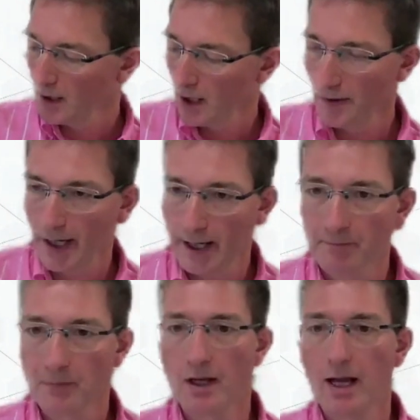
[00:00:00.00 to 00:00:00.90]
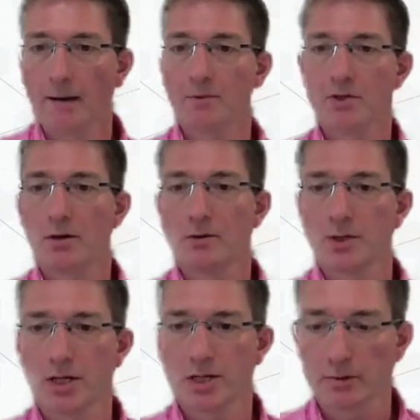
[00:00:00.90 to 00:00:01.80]
Okay, yeah, so
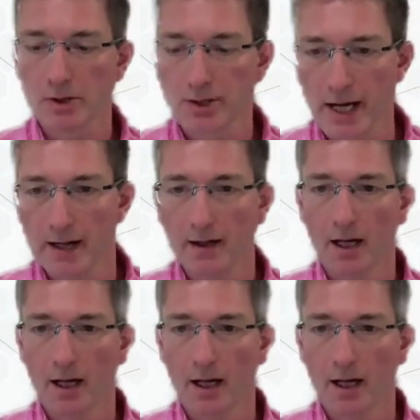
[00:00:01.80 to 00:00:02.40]
6110